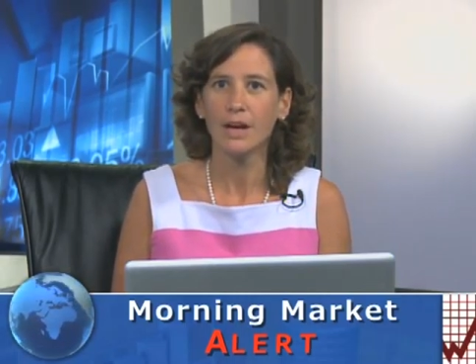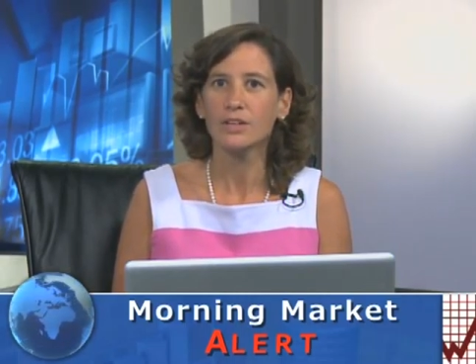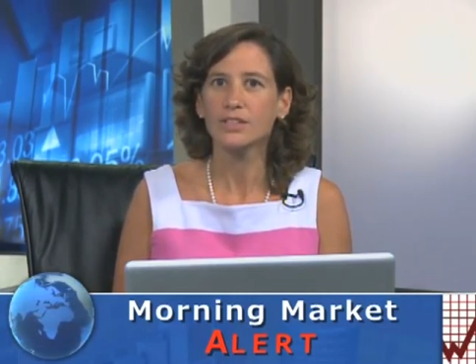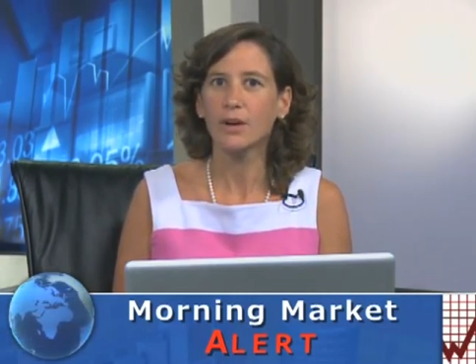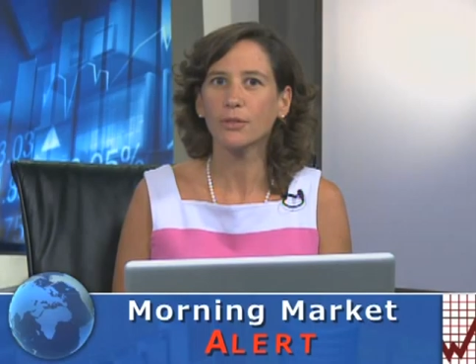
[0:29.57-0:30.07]

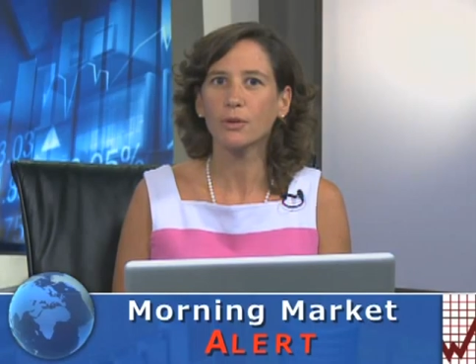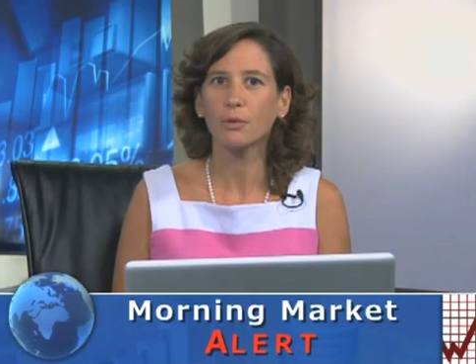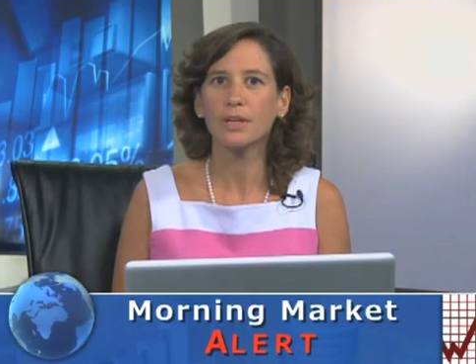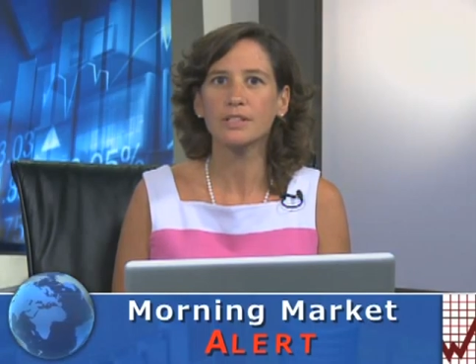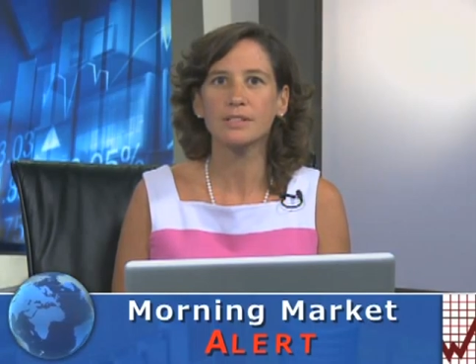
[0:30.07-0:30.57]
South
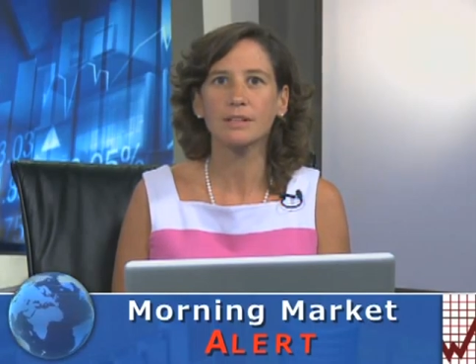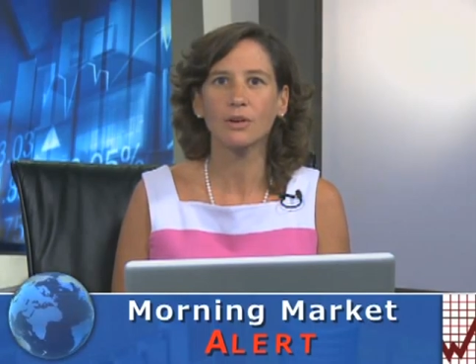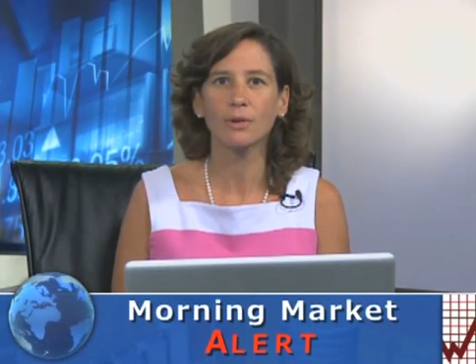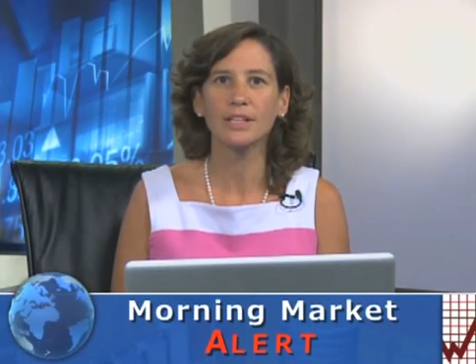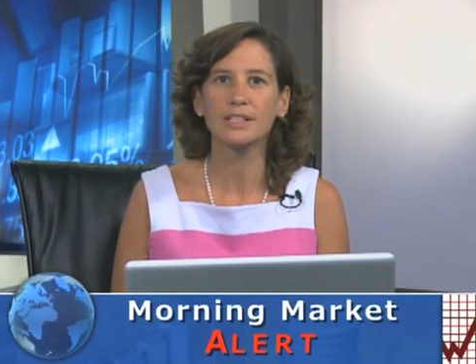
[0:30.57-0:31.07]
Korea's
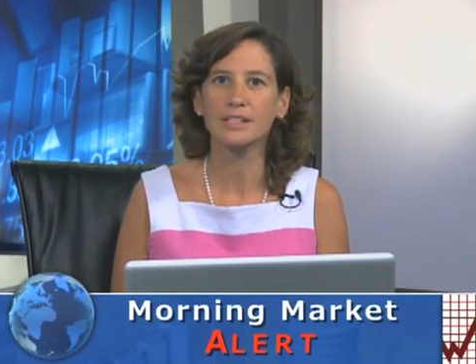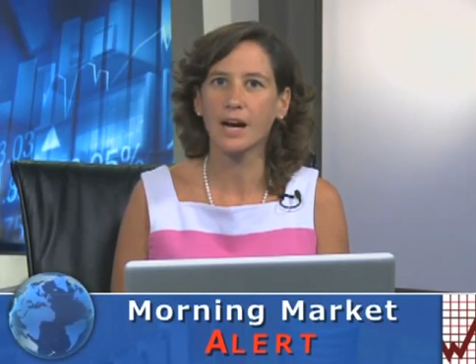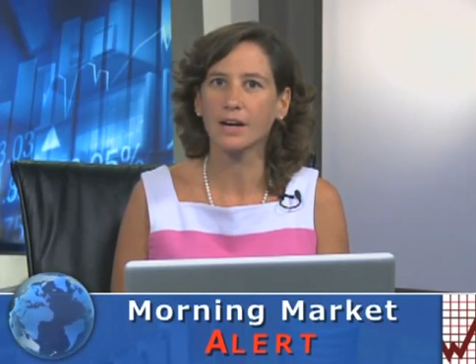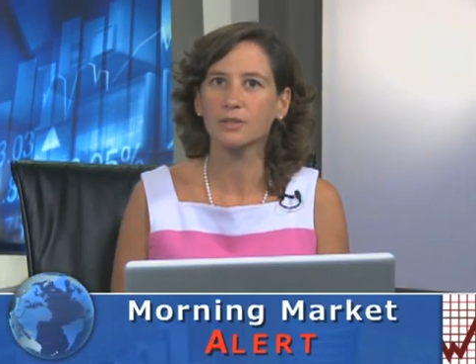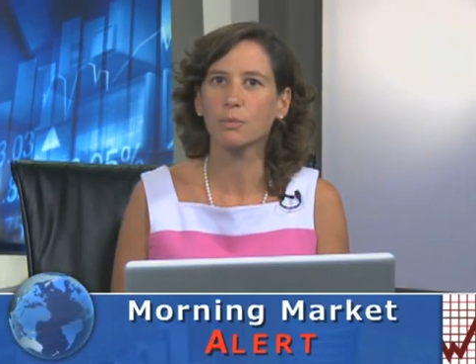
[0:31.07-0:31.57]
Korean
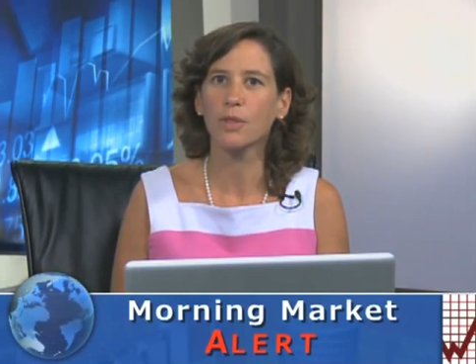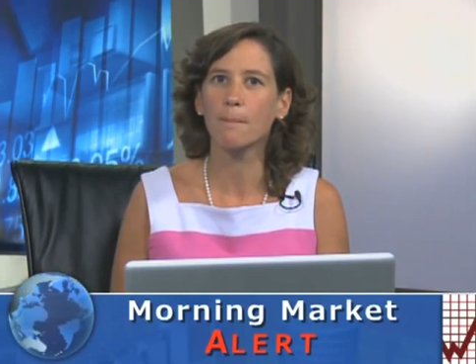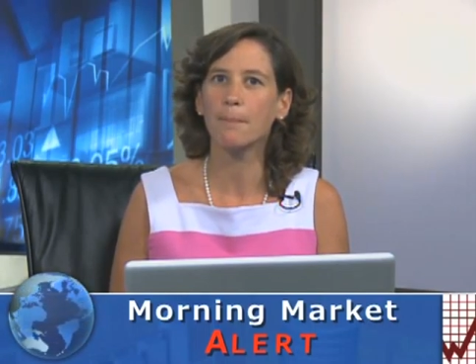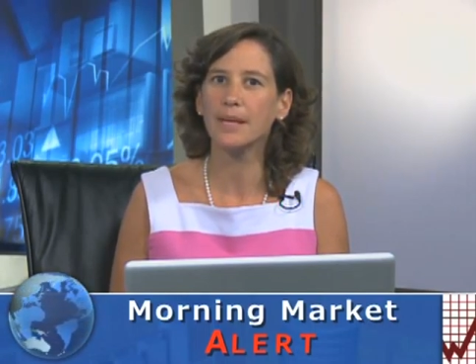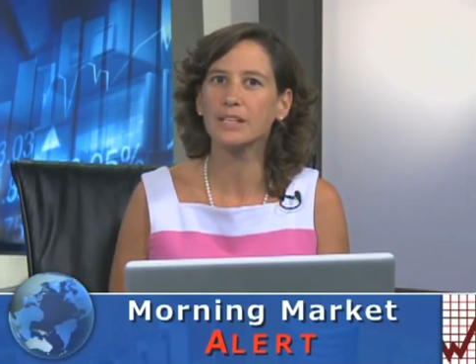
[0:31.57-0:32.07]
stocks were the
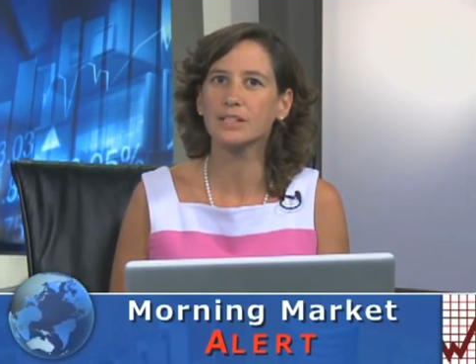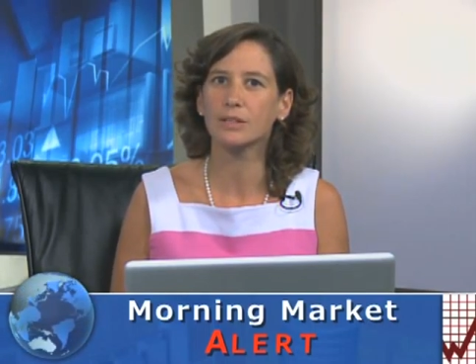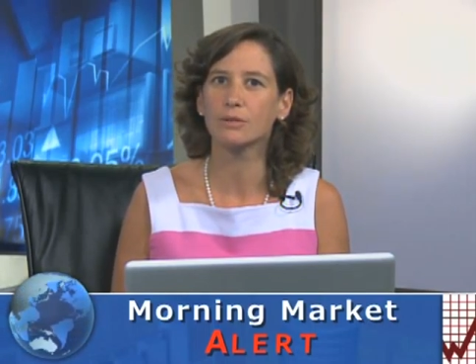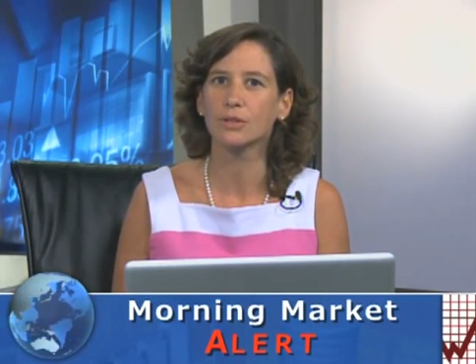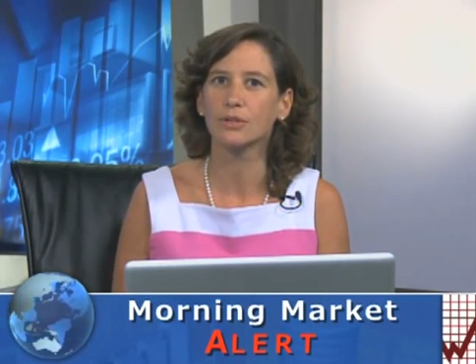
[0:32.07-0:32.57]
biggest
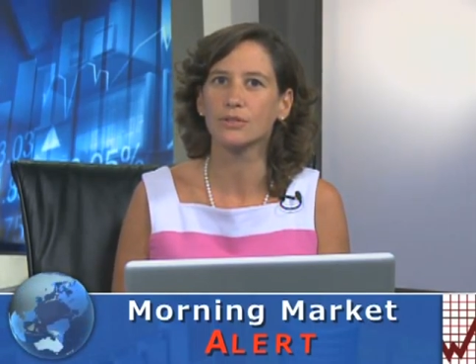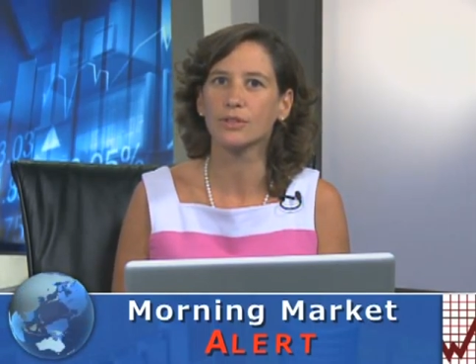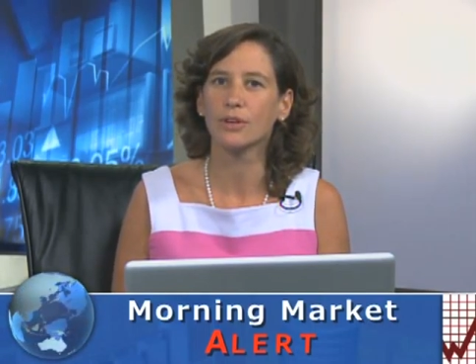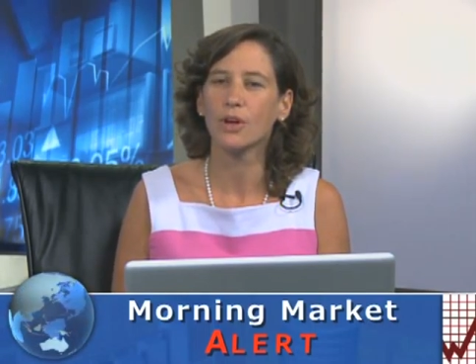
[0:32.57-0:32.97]
losers,